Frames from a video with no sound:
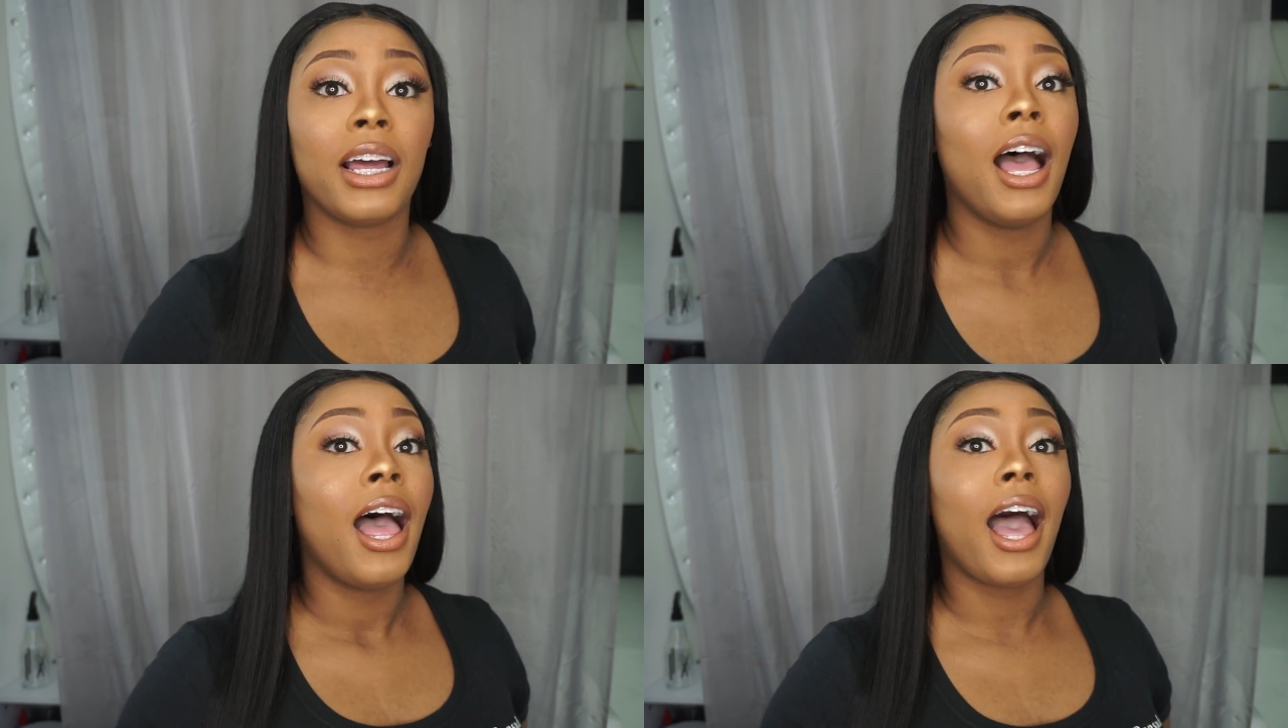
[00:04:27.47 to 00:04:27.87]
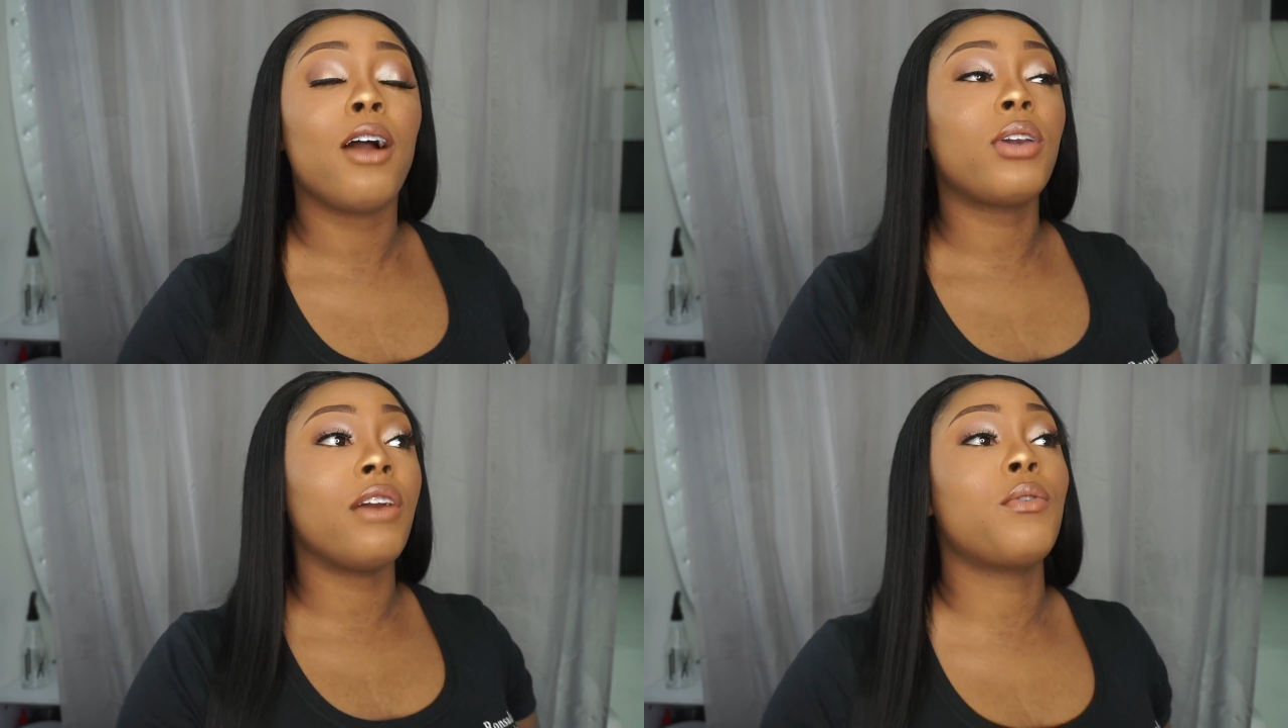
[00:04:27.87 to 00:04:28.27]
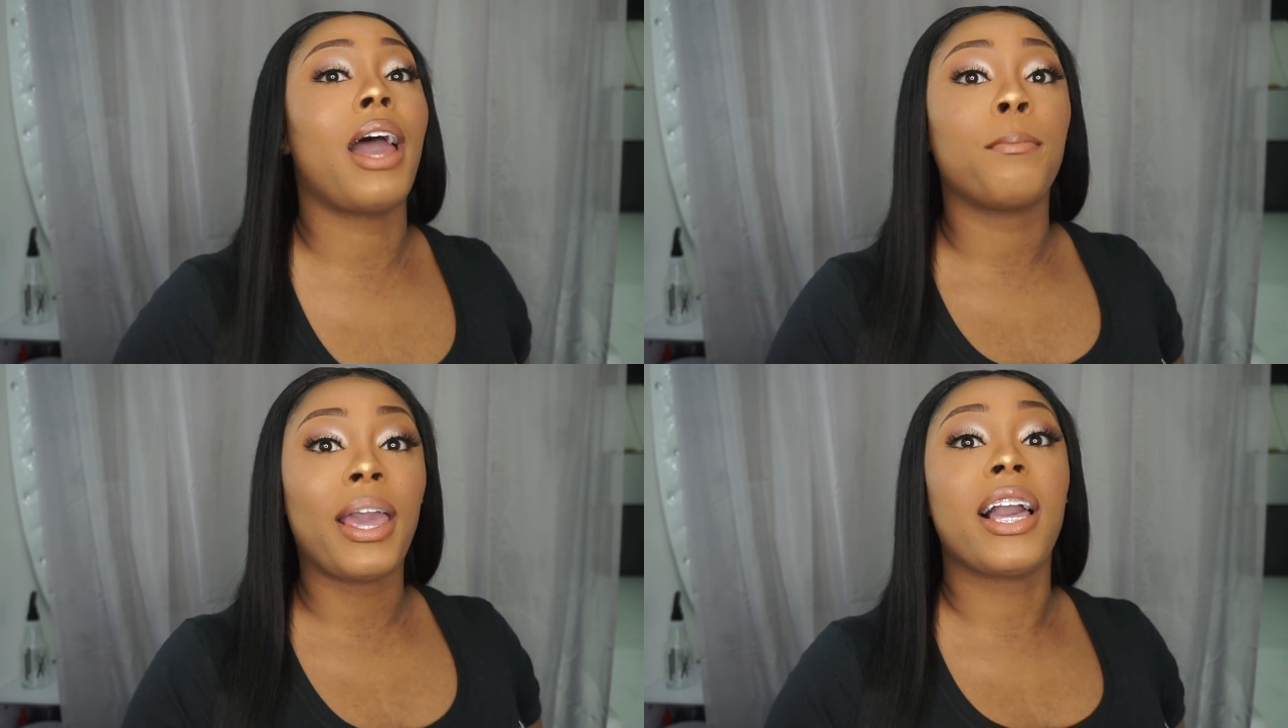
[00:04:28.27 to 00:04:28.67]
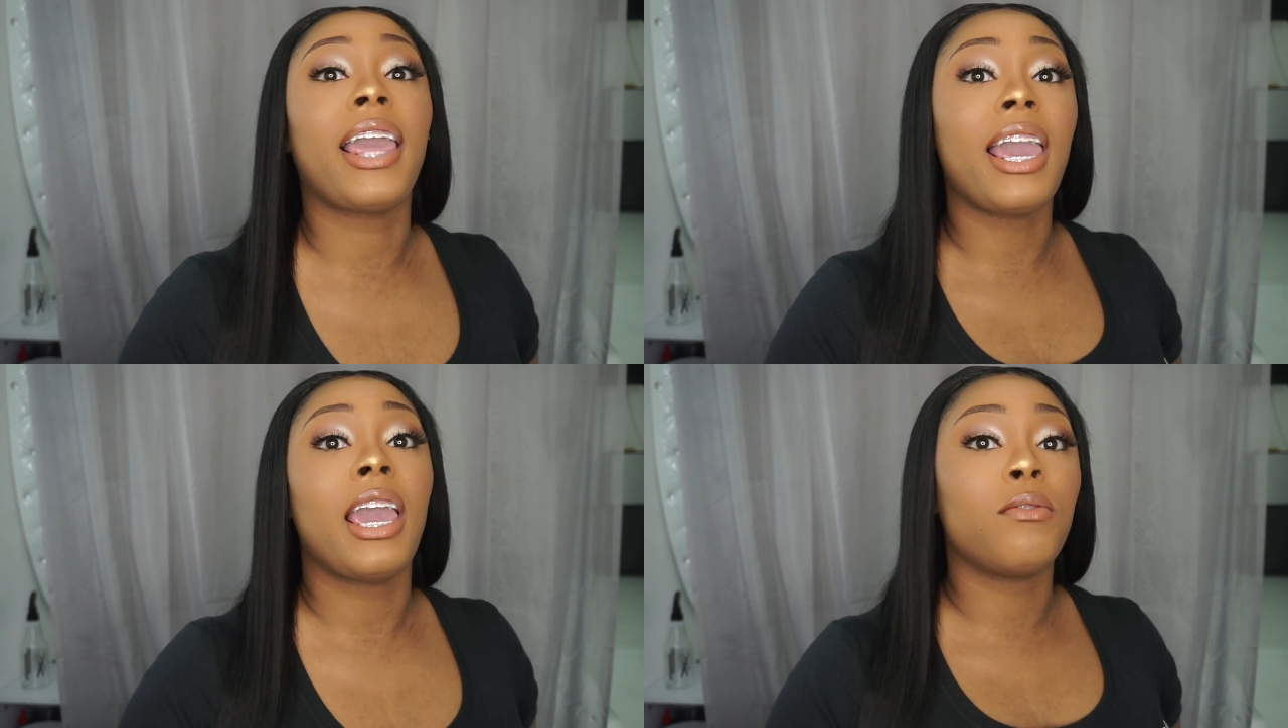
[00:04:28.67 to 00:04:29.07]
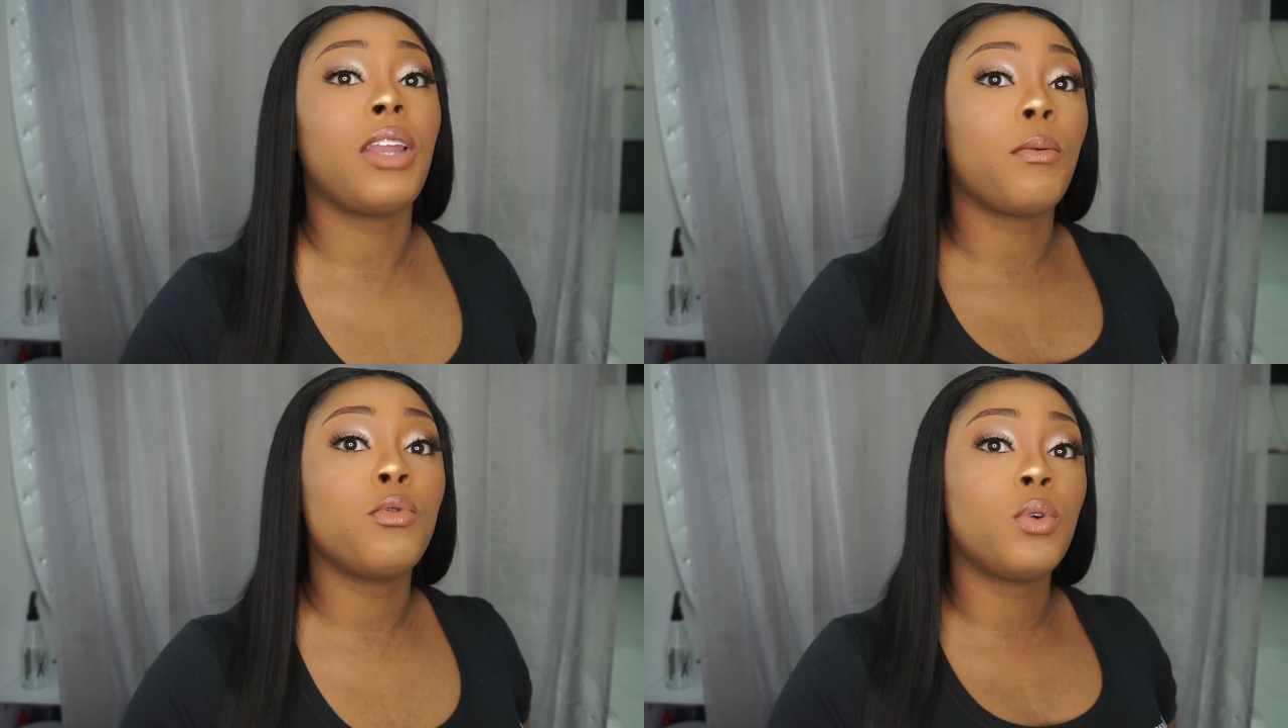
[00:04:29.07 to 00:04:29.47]
I don't care if you gotta bake a cake every
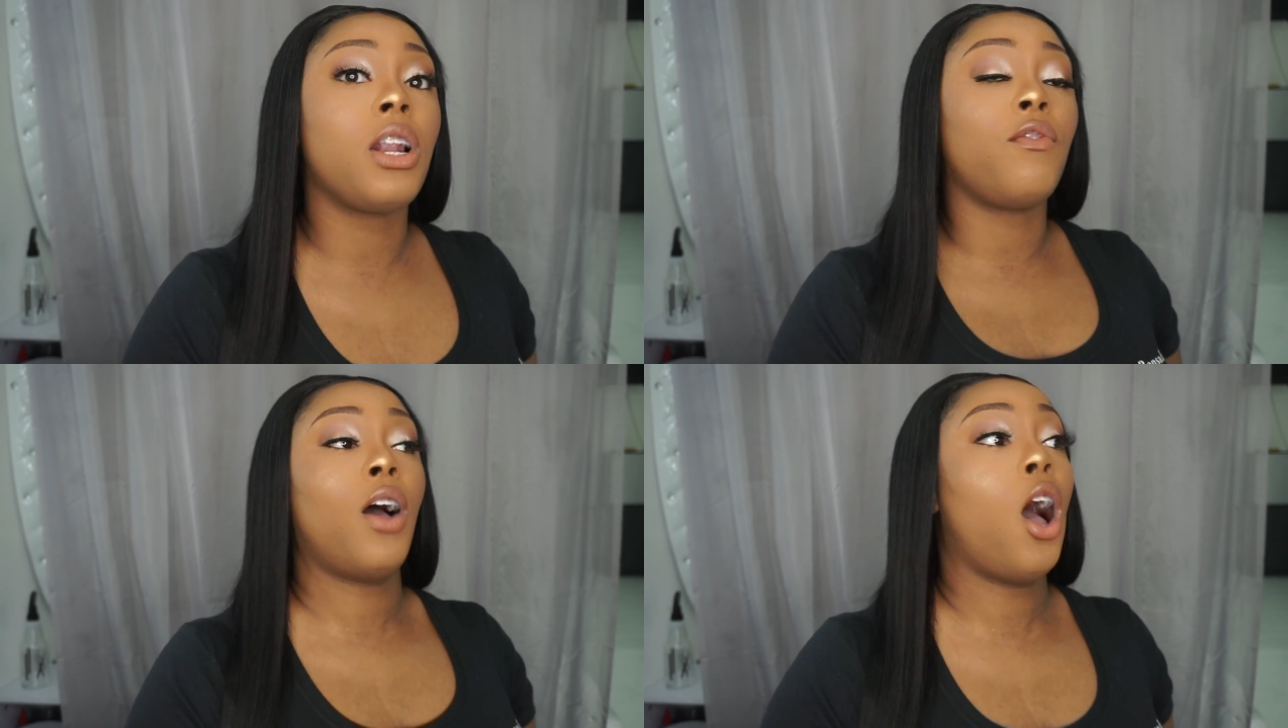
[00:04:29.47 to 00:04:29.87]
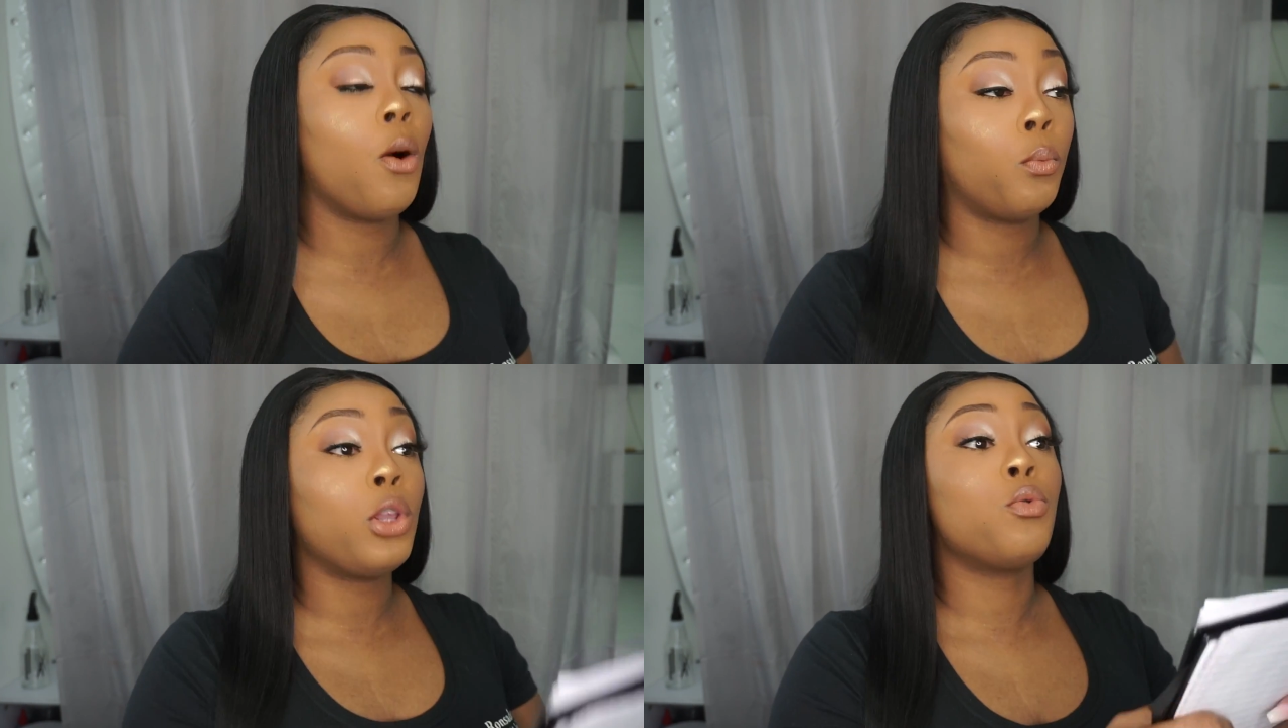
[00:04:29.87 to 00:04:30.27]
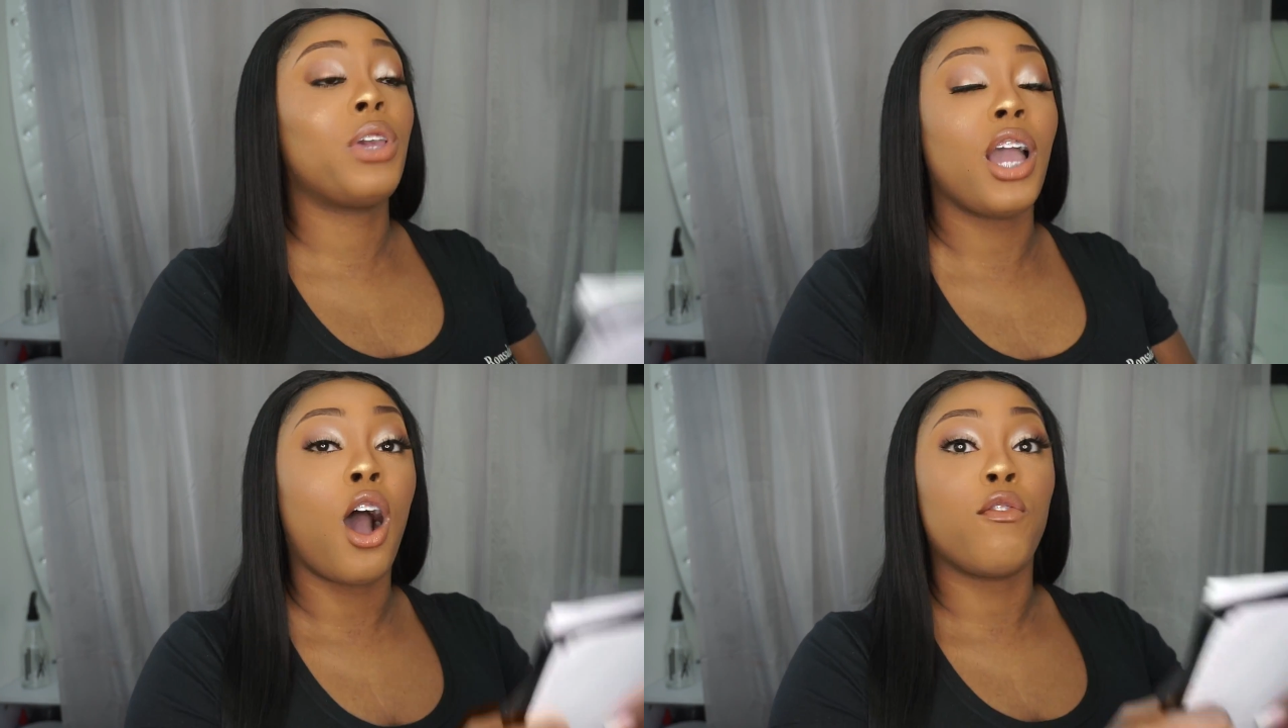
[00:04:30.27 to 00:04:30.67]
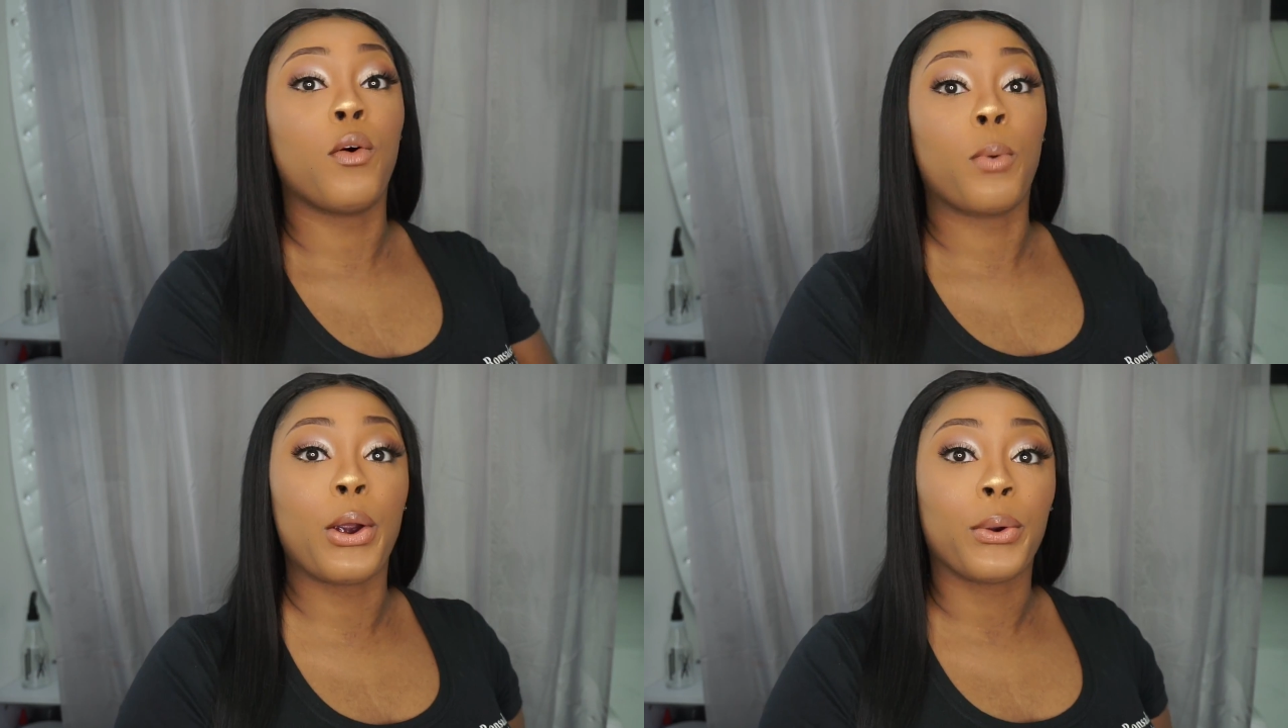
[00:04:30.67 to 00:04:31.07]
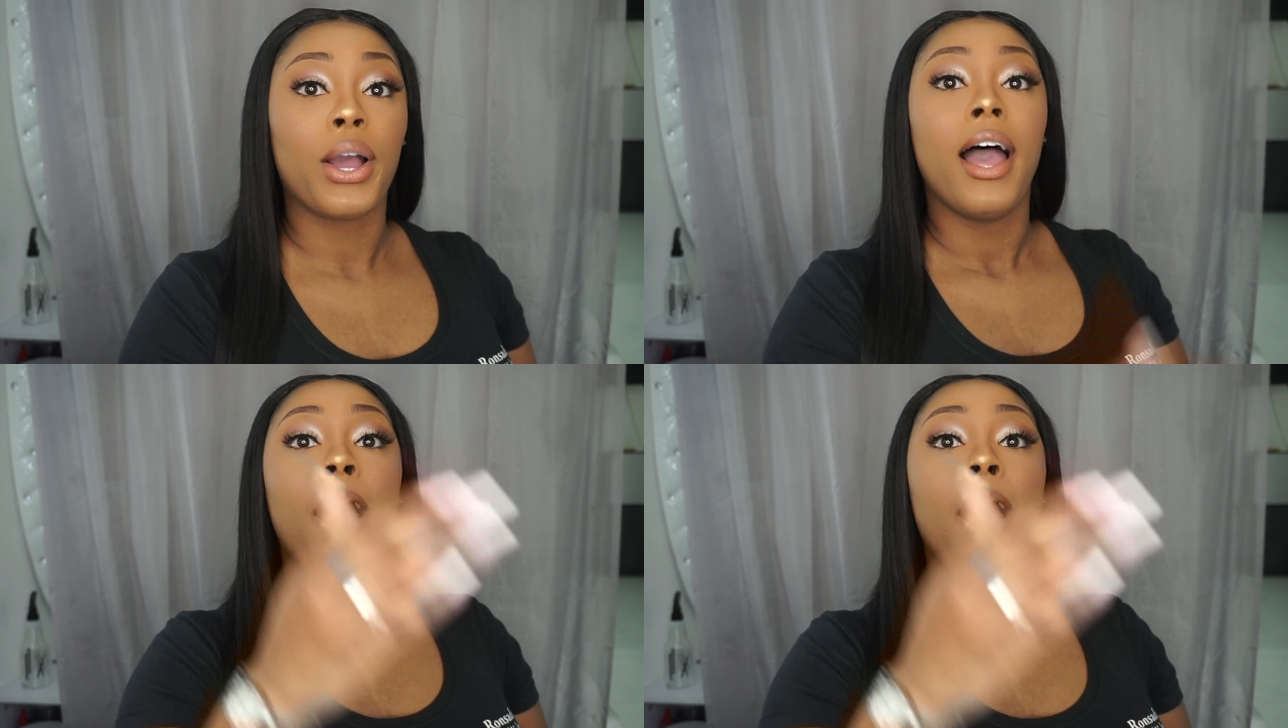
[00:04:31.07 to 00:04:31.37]
day when you get up when you get off of work.